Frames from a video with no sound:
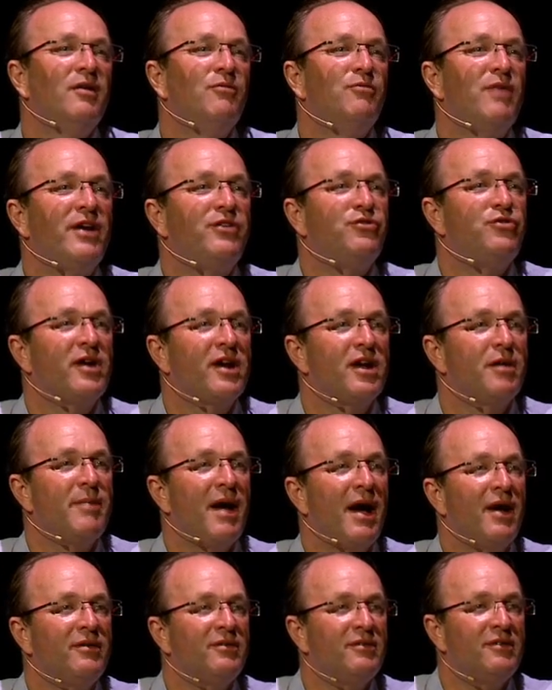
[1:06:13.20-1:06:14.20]
rhetoric
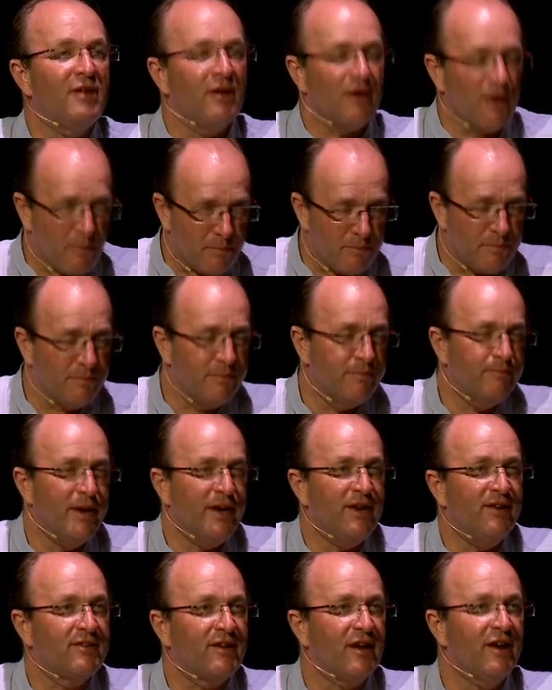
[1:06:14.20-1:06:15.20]
about you know,
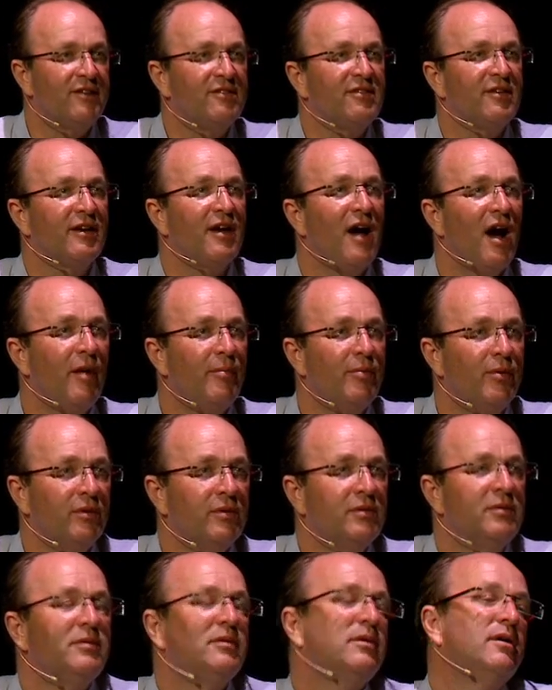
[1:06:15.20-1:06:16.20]
miniskirts in
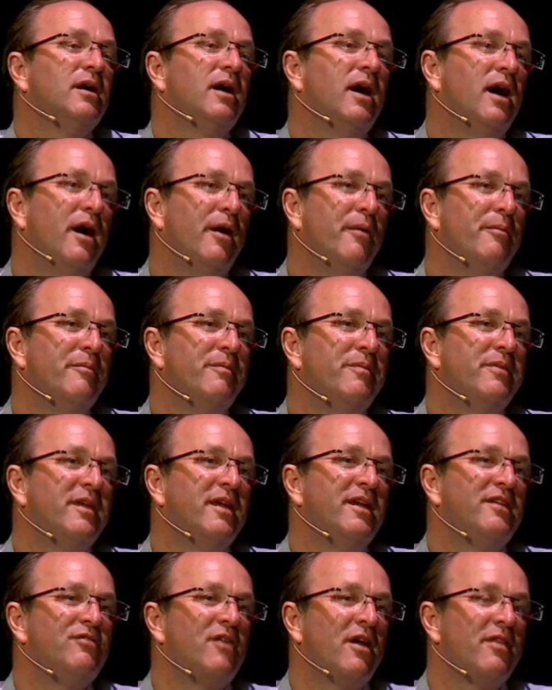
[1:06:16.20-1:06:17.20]
Kabul, um,
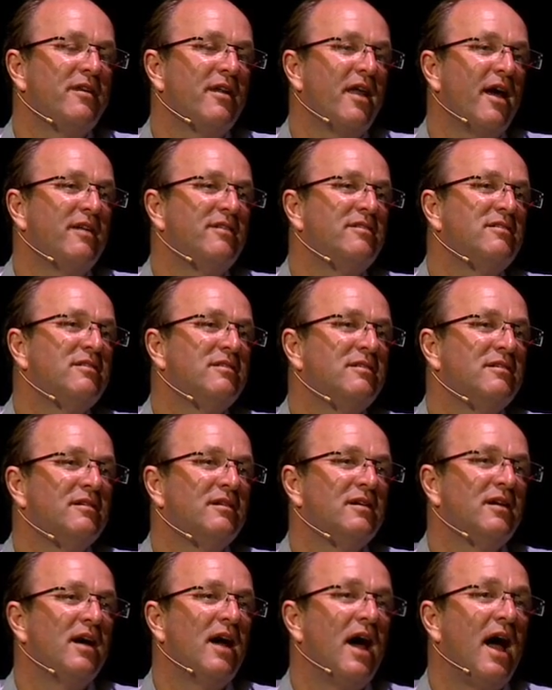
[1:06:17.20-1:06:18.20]
is rather nice
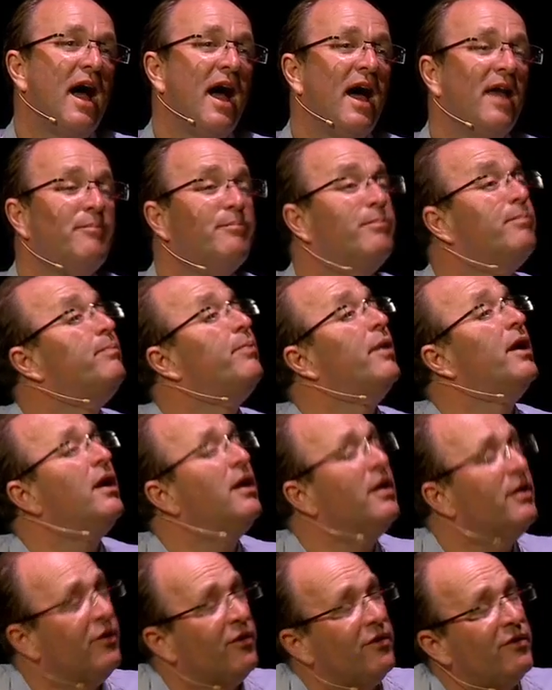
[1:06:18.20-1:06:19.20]
and
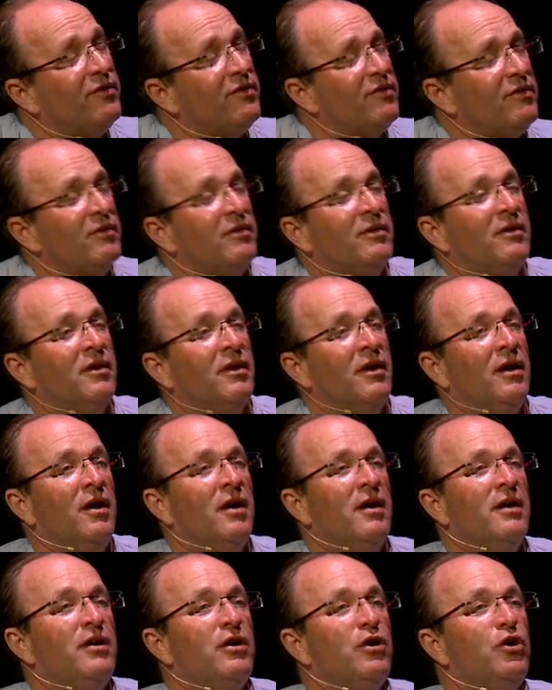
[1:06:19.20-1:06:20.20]
Burnes,
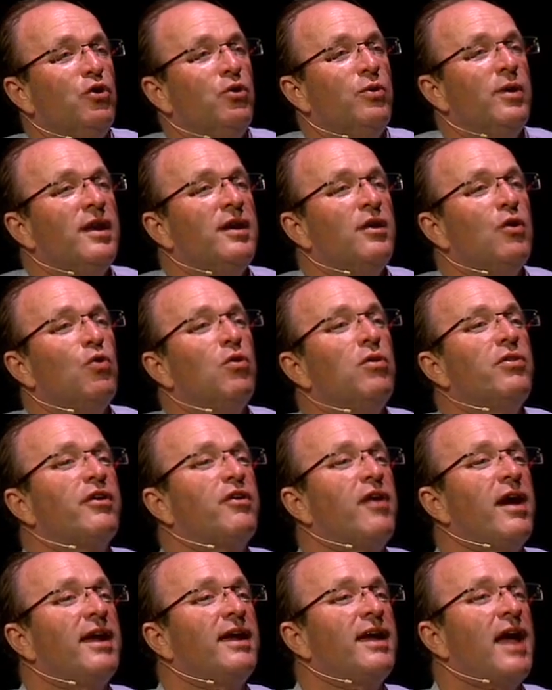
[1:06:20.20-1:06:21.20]
who in all the
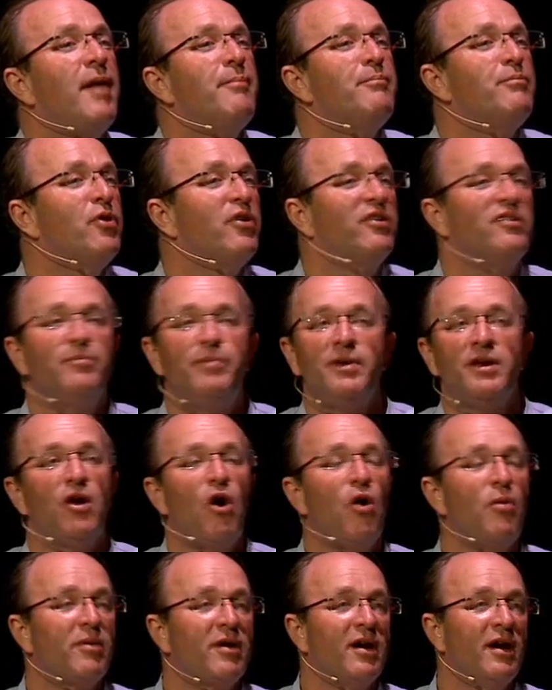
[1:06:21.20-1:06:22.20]
great game books, and Peter
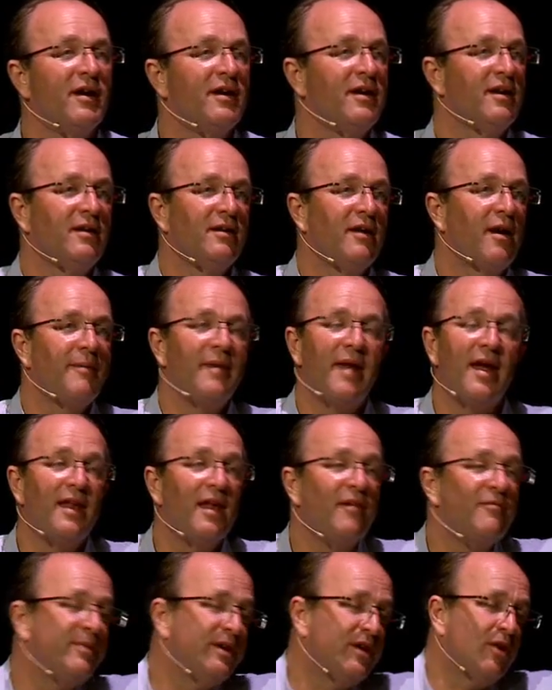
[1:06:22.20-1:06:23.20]
Hopkirk, and, I mean, I
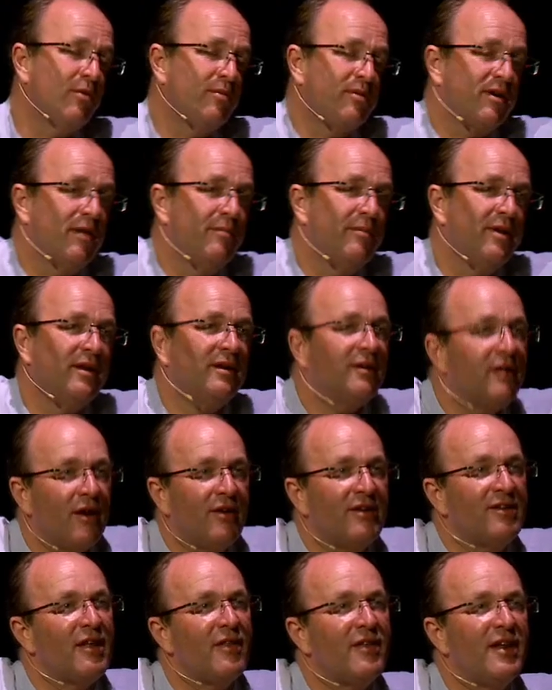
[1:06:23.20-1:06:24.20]
love Peter Hopkirk, but you
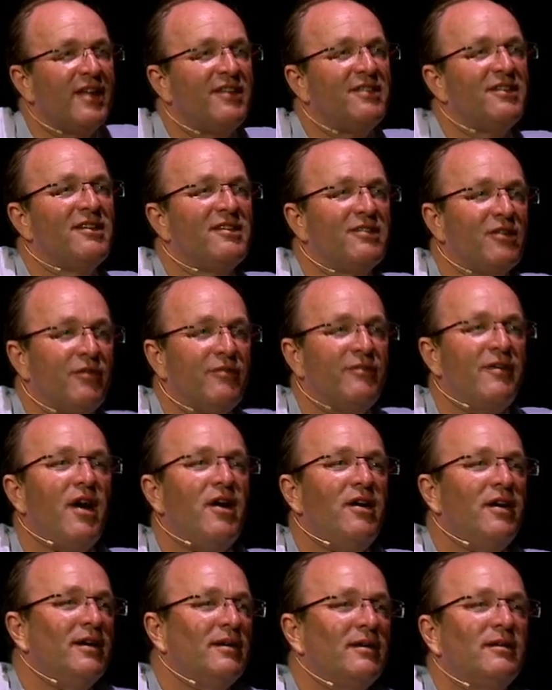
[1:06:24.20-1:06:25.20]
know, is nonetheless this sort of
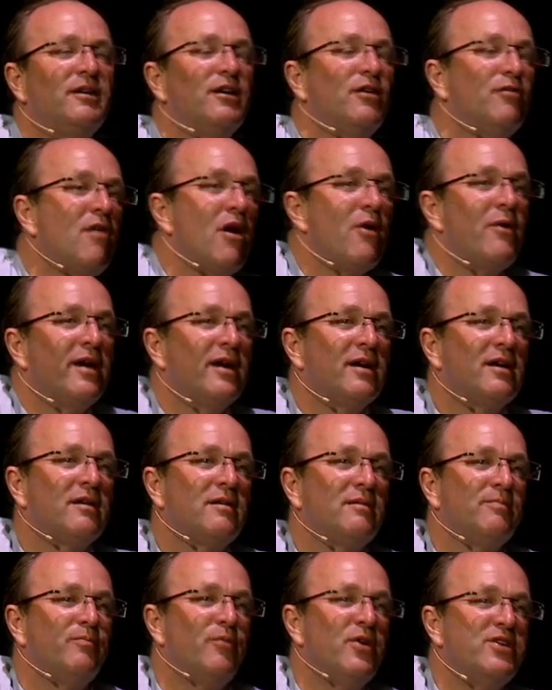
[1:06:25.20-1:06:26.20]
very heroic
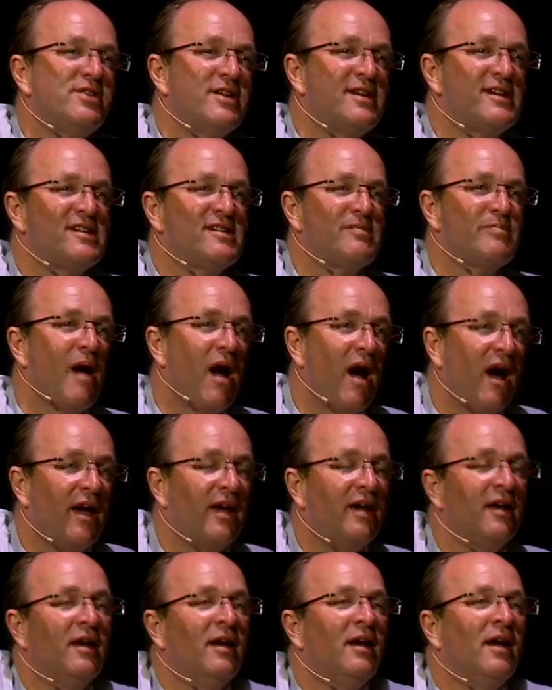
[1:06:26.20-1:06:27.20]
British
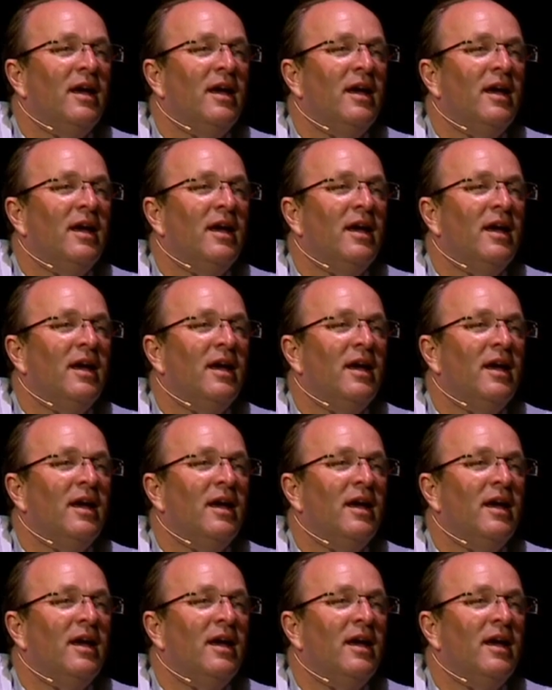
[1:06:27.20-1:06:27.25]
spy.